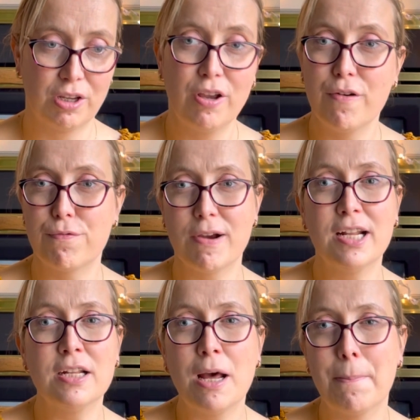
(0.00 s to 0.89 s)
fried
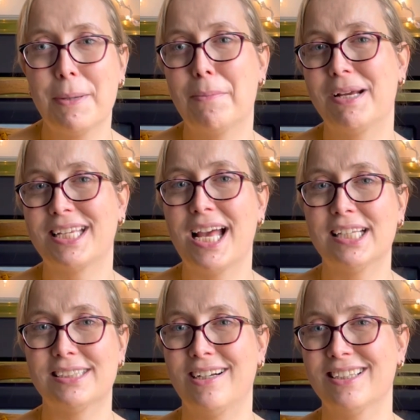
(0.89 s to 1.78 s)
it up in my
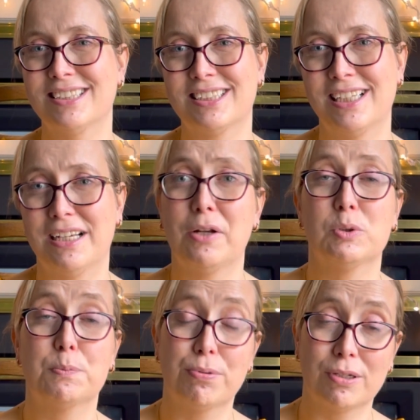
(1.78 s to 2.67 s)
cast iron skillet, and it
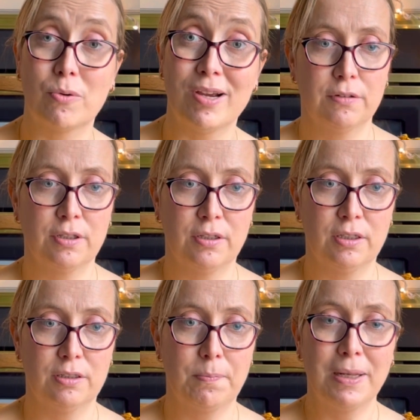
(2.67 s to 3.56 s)
was pretty great.
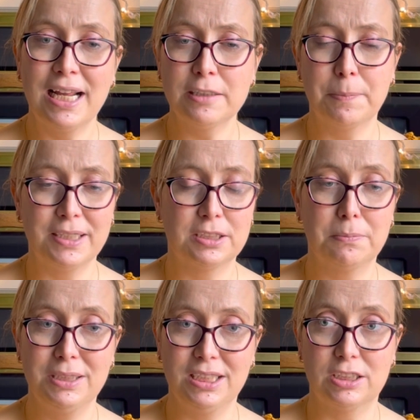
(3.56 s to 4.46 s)
The plant-based
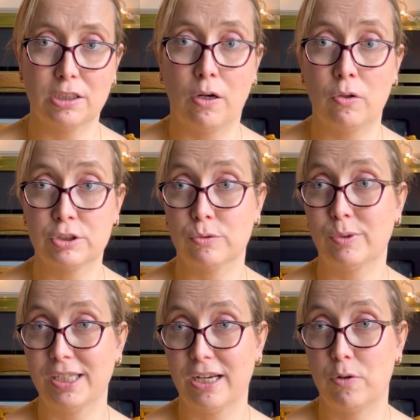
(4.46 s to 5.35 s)
meats are also
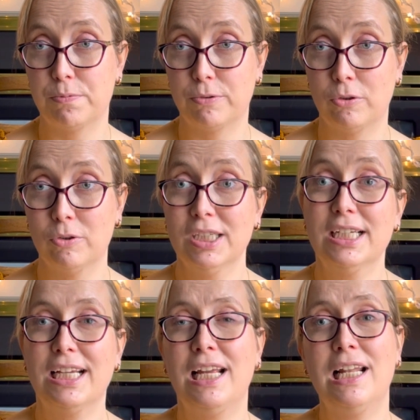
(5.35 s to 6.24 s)
really helpful.
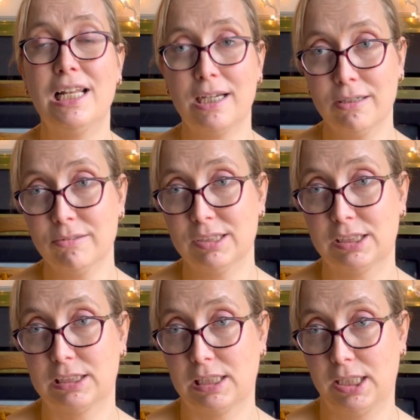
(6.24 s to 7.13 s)

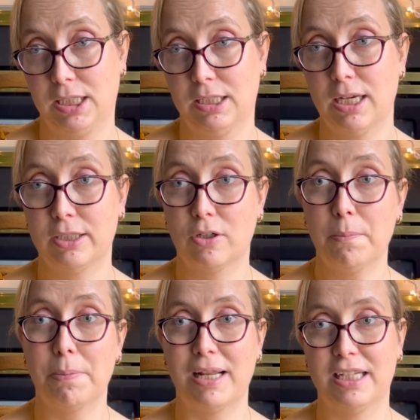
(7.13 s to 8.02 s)
Hilariously, I
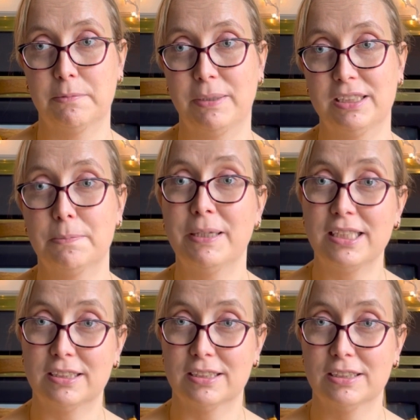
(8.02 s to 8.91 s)
got plant-based
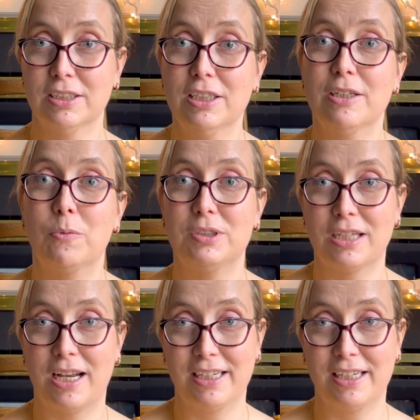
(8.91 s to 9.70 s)
bacon, which I